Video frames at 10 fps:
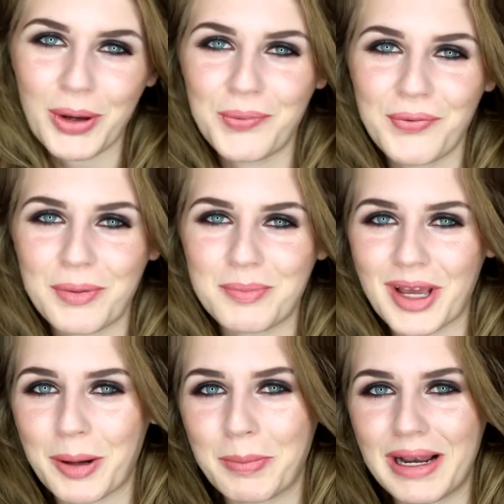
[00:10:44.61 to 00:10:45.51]
post
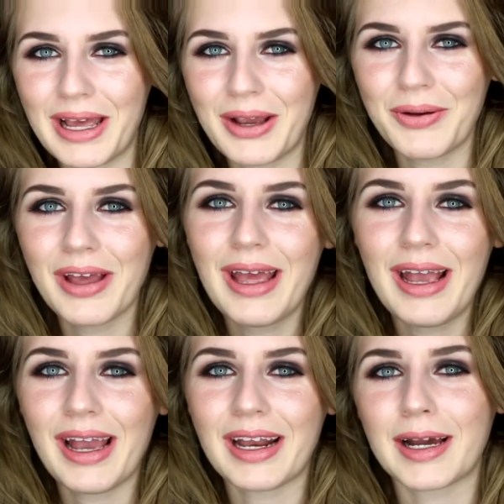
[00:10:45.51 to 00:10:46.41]
them down below
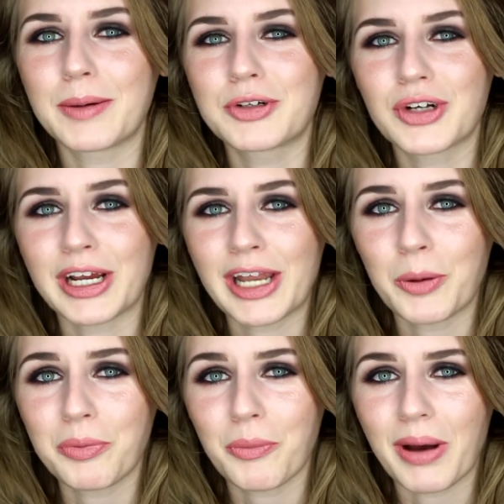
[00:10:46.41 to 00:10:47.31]
and I will try and
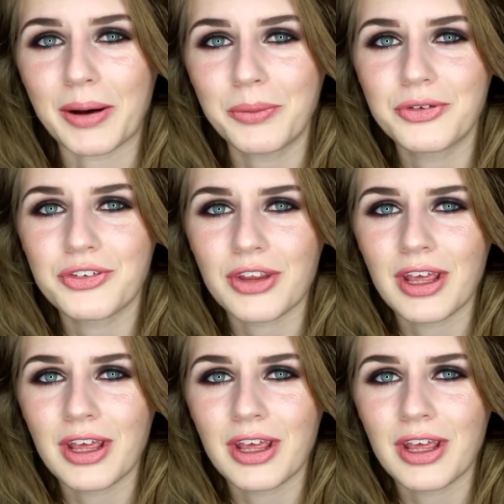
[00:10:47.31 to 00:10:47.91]
help you out.